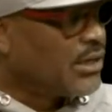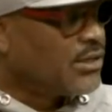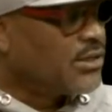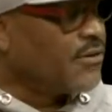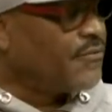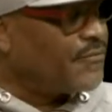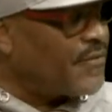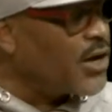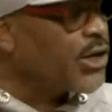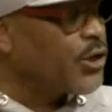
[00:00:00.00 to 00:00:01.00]
to
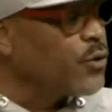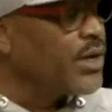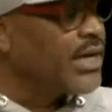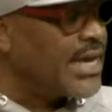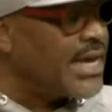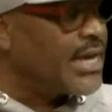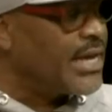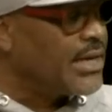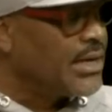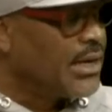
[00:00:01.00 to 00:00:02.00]
fuck you
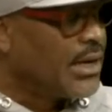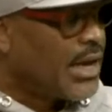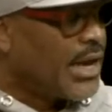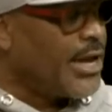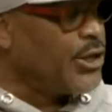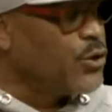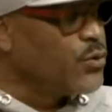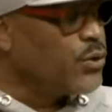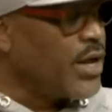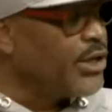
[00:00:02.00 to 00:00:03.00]
again, and
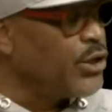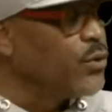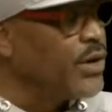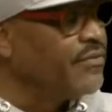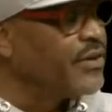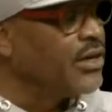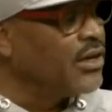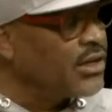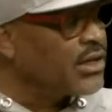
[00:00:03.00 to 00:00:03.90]
you even look